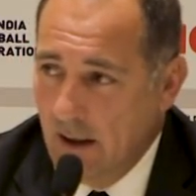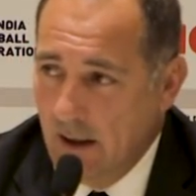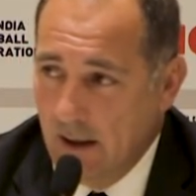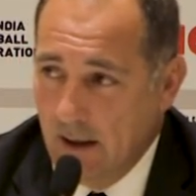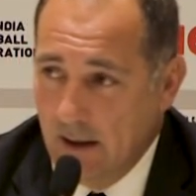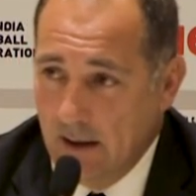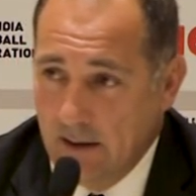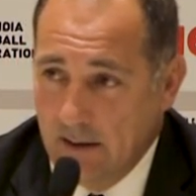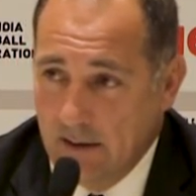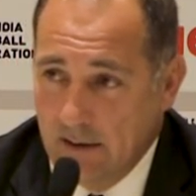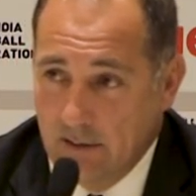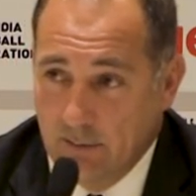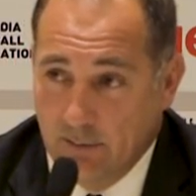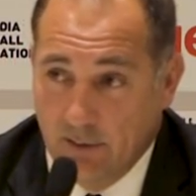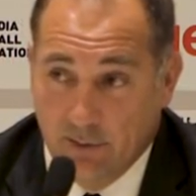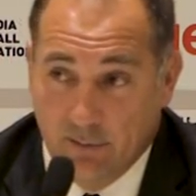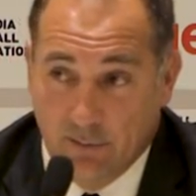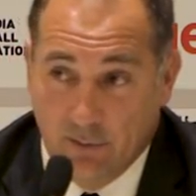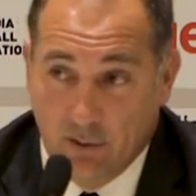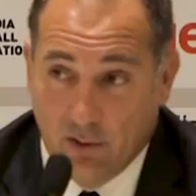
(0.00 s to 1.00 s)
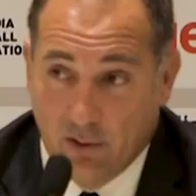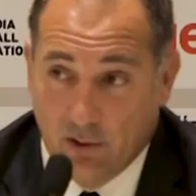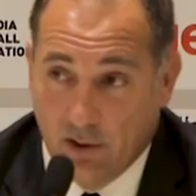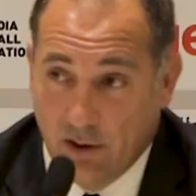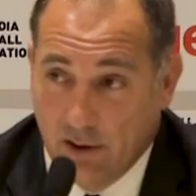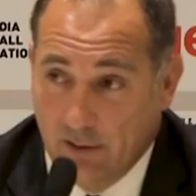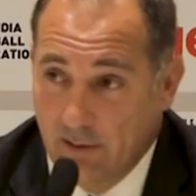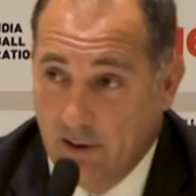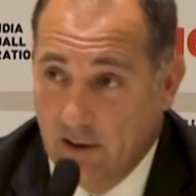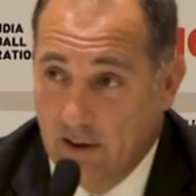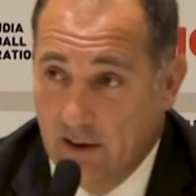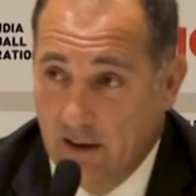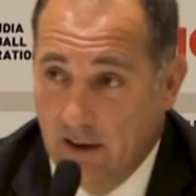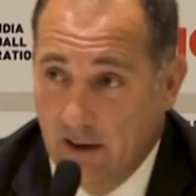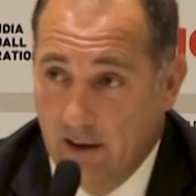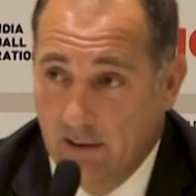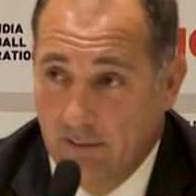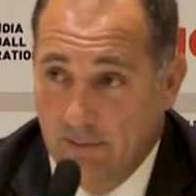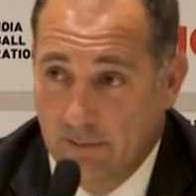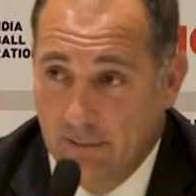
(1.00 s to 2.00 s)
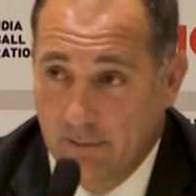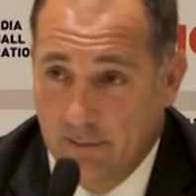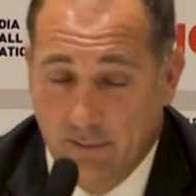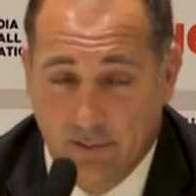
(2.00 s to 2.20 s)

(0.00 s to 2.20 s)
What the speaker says: And before we leave,